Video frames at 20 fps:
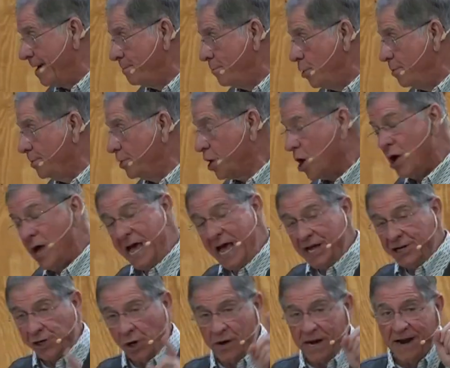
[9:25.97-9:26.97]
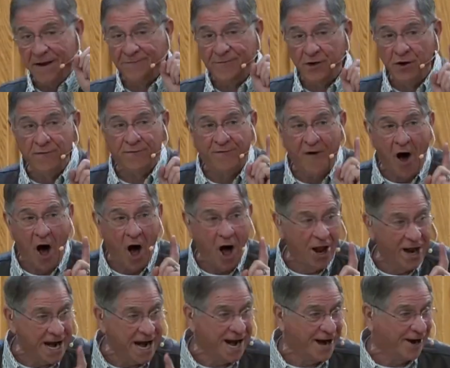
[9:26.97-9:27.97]
a moment ago. So if you fall
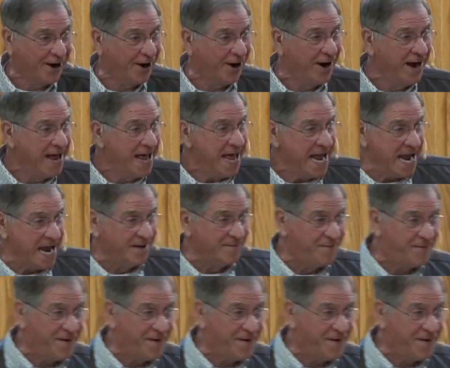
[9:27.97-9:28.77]
here in